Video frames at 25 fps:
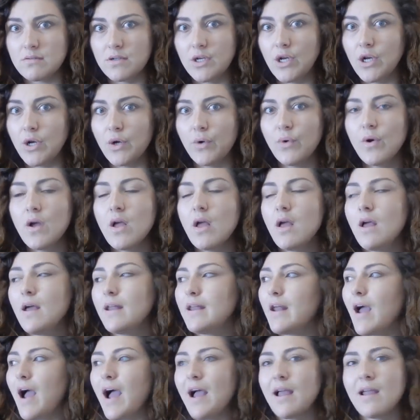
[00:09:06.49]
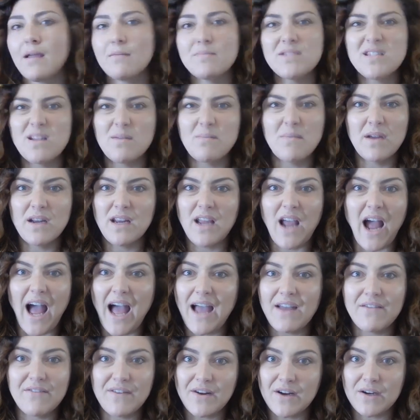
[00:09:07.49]
Now I am somebody,
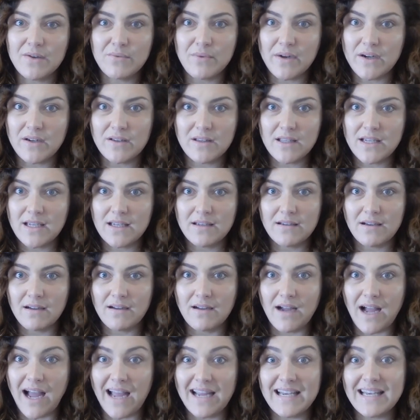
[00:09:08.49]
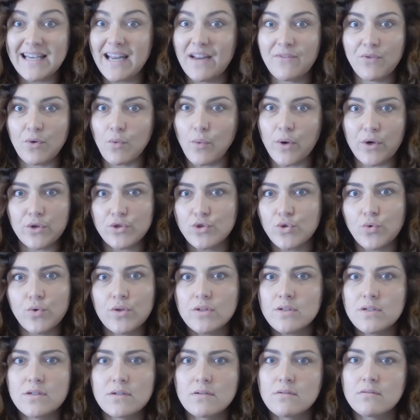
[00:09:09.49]
I never wear
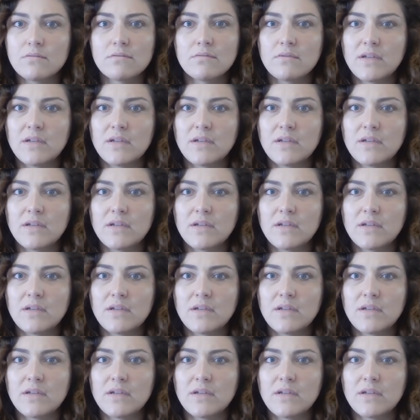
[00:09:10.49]
shorts.